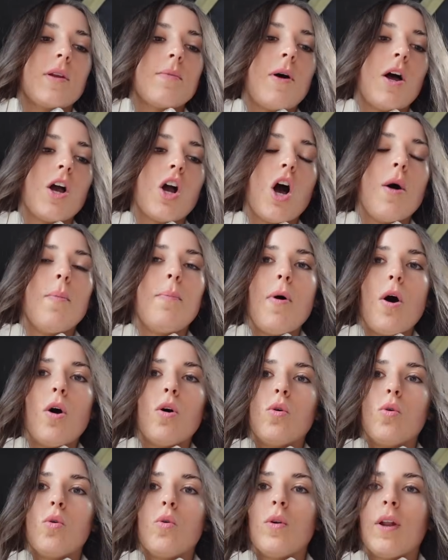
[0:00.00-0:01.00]
But I got a
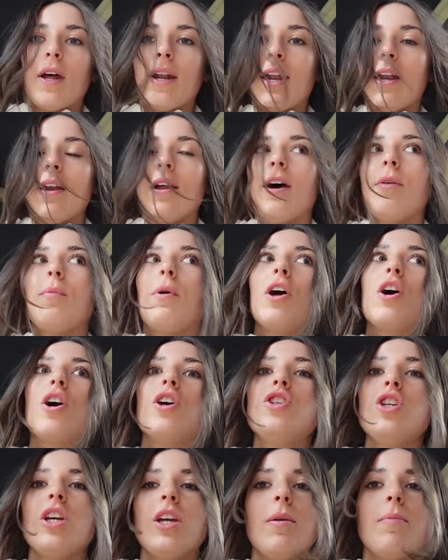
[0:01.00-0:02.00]
bowl, and I, well, I have
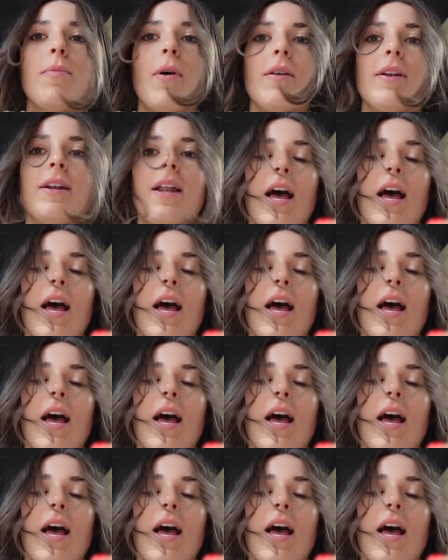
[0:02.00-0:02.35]
got a chicken bowl of